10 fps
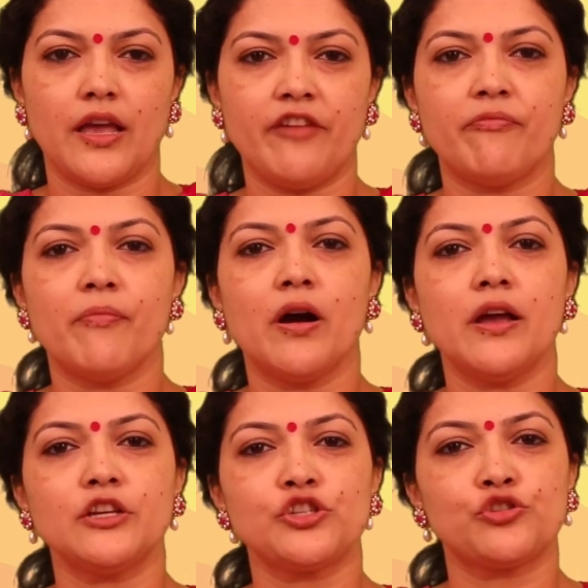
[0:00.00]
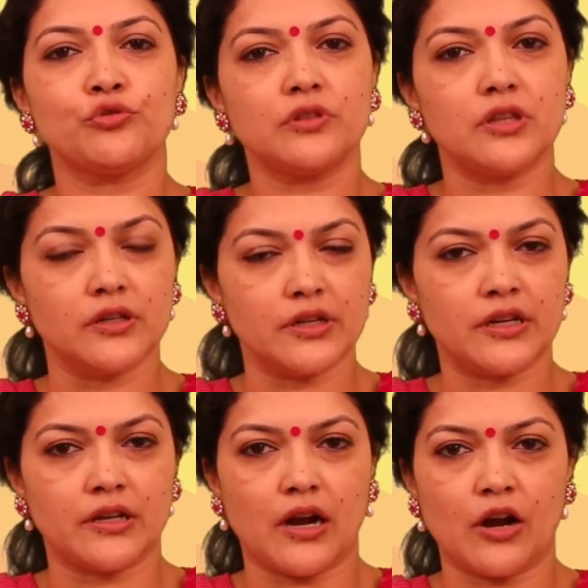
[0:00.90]
If Ma is Shuddha
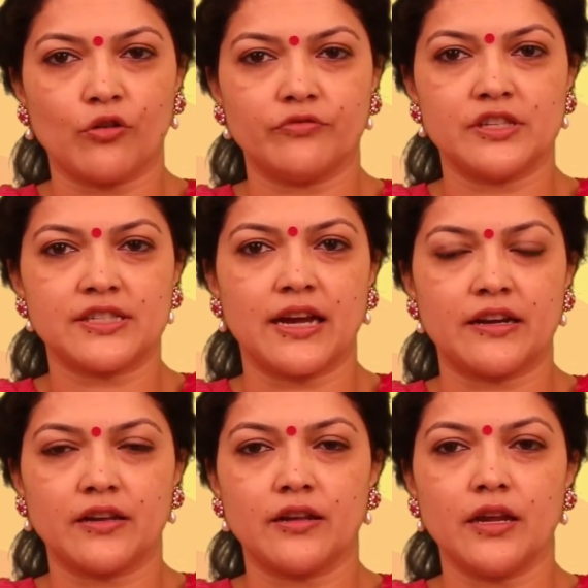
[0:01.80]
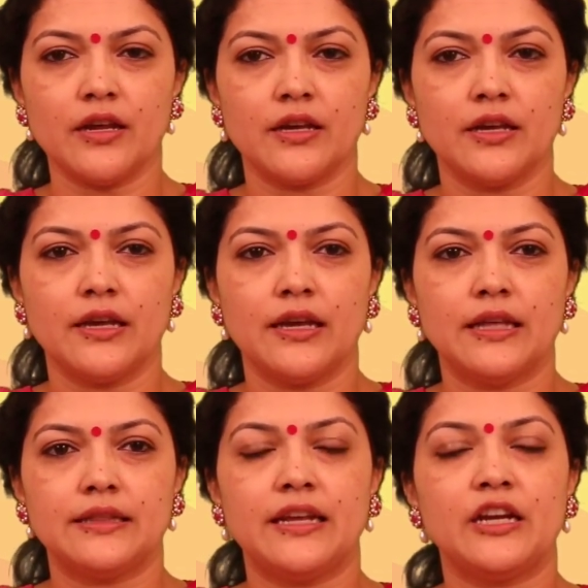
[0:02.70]
in a rag of this category,
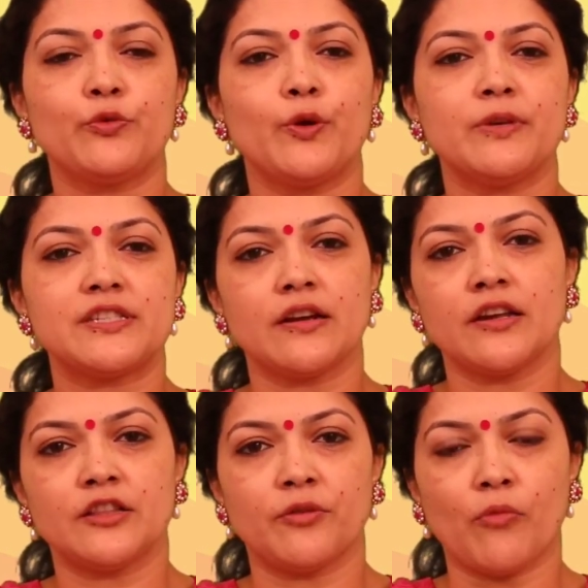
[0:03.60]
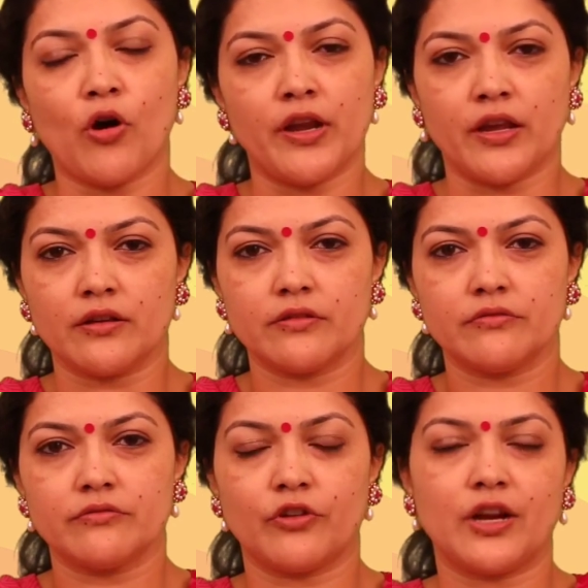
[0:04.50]
then it will be sung in the morning,
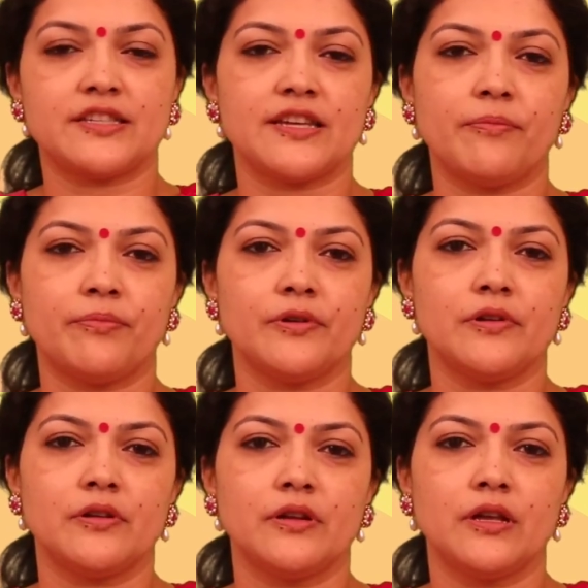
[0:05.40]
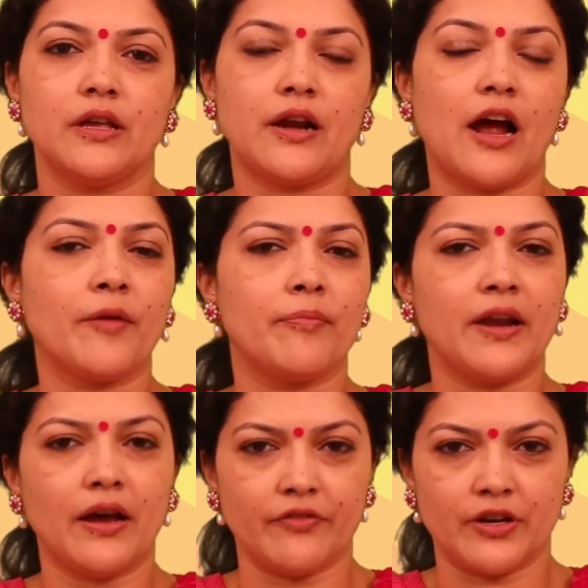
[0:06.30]
for example, rag
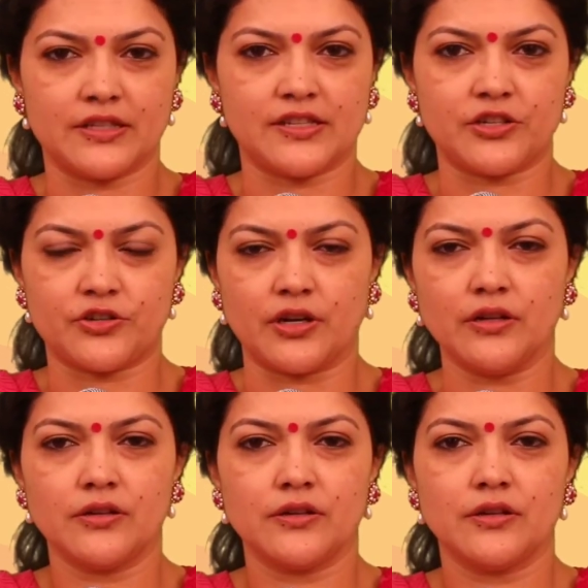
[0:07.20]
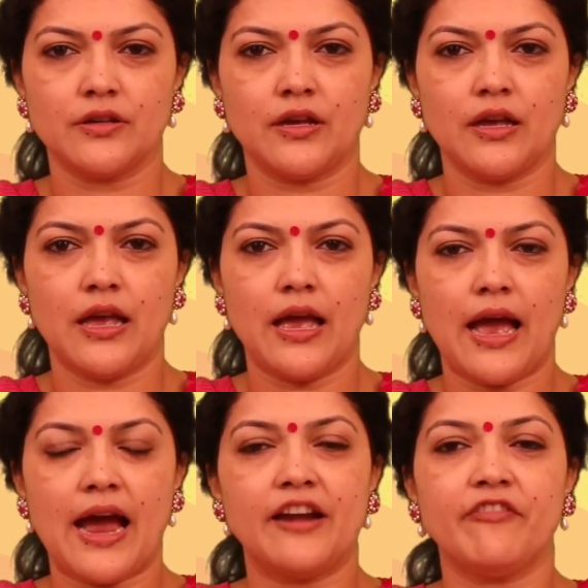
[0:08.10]
Bilaval, etc.
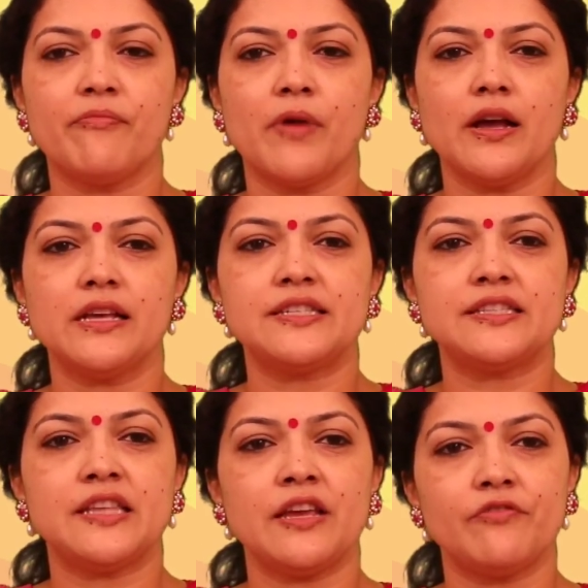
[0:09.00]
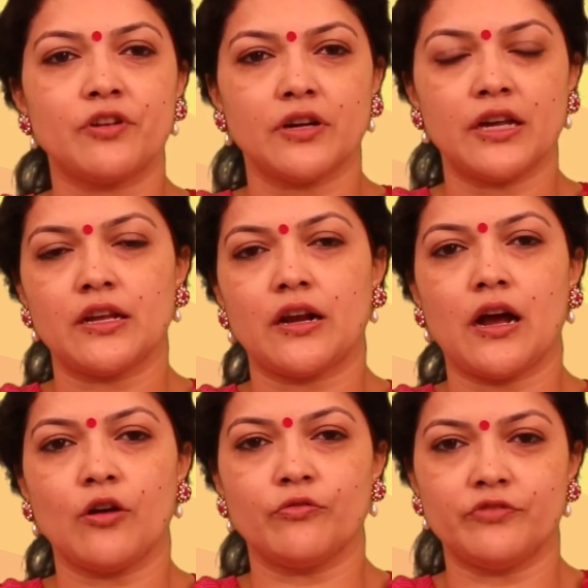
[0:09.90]
And if Ma is Tivra in a
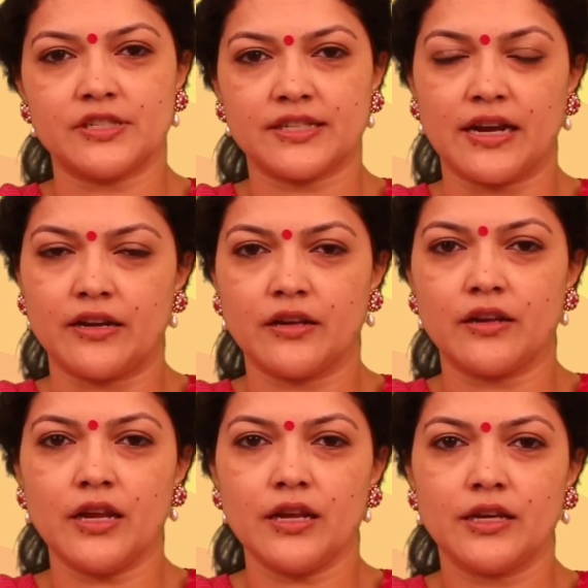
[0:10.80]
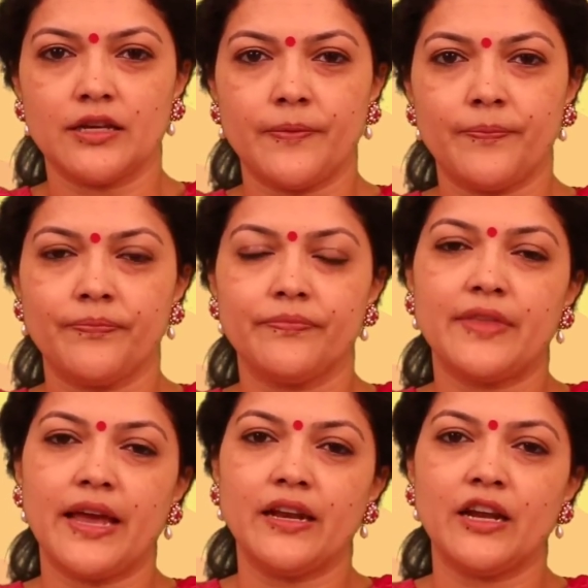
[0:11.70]
rag of this category,
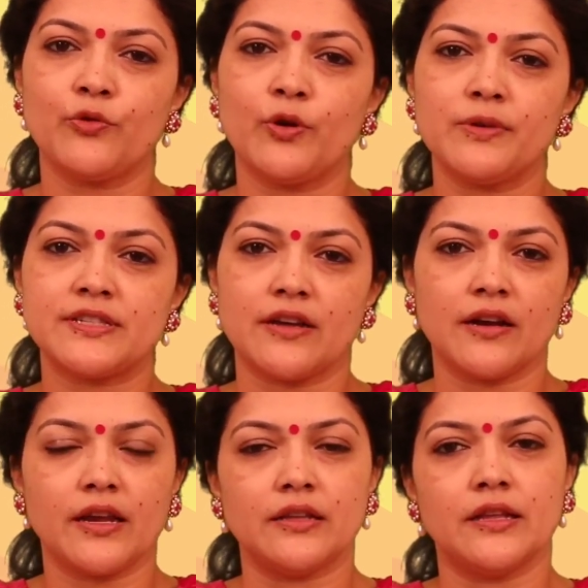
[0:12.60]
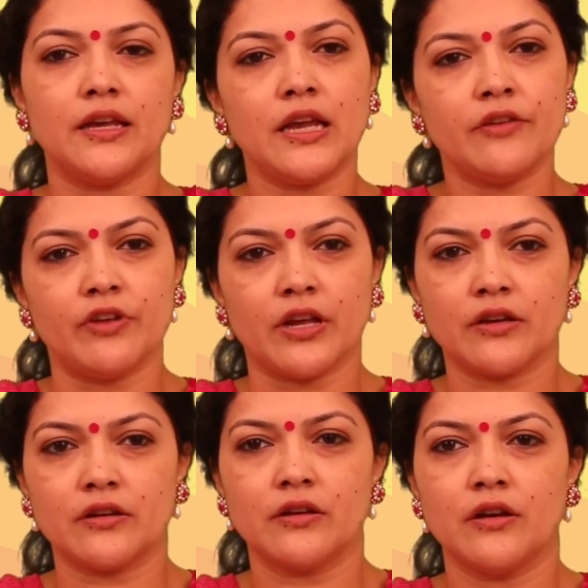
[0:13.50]
then it will be sung in the evening,
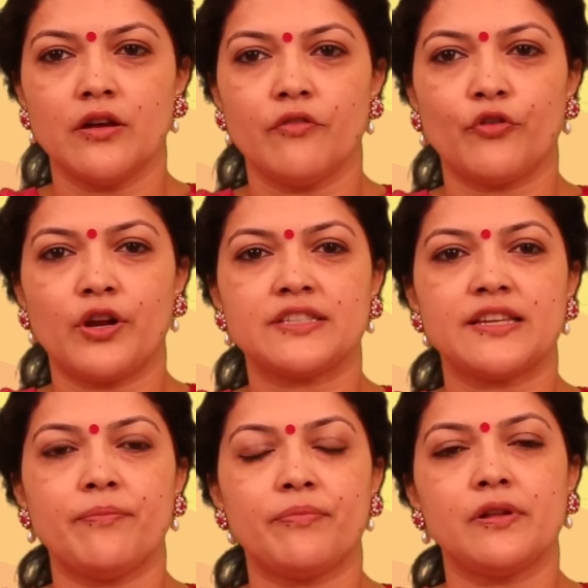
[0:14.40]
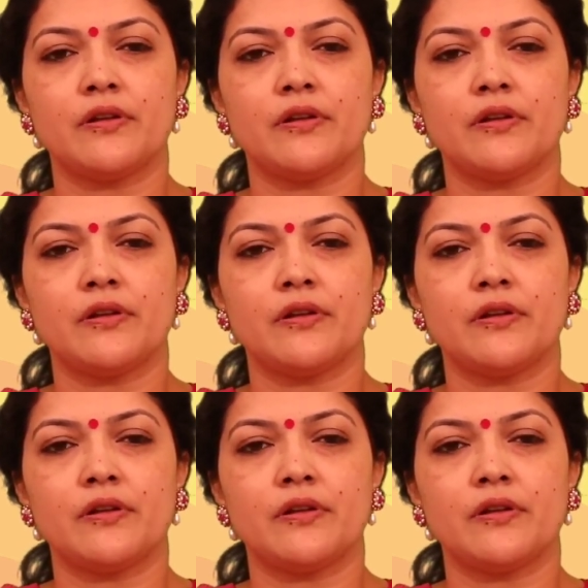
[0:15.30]
for example,